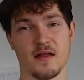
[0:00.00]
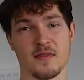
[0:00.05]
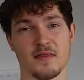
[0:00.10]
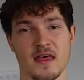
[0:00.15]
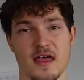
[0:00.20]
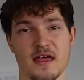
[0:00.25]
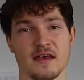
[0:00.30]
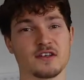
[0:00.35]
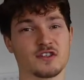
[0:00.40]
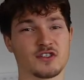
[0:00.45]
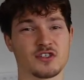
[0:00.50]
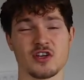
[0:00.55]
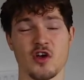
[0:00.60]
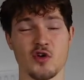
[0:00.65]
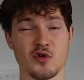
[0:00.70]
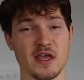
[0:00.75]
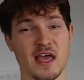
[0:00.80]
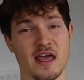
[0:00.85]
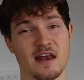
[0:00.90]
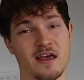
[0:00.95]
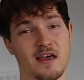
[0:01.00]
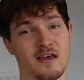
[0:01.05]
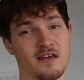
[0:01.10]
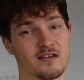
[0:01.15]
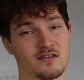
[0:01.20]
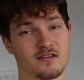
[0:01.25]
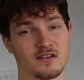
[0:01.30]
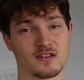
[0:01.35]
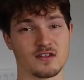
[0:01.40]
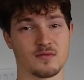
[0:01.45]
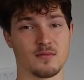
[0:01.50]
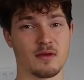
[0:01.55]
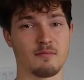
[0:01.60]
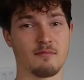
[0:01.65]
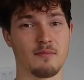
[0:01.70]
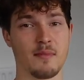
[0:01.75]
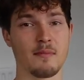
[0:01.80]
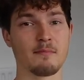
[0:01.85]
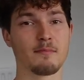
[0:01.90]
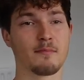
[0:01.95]
then just don't get it. It's
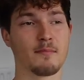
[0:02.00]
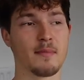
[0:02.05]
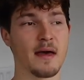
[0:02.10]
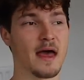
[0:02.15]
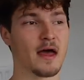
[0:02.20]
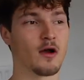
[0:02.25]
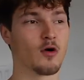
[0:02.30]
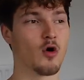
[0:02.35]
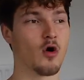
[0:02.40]
better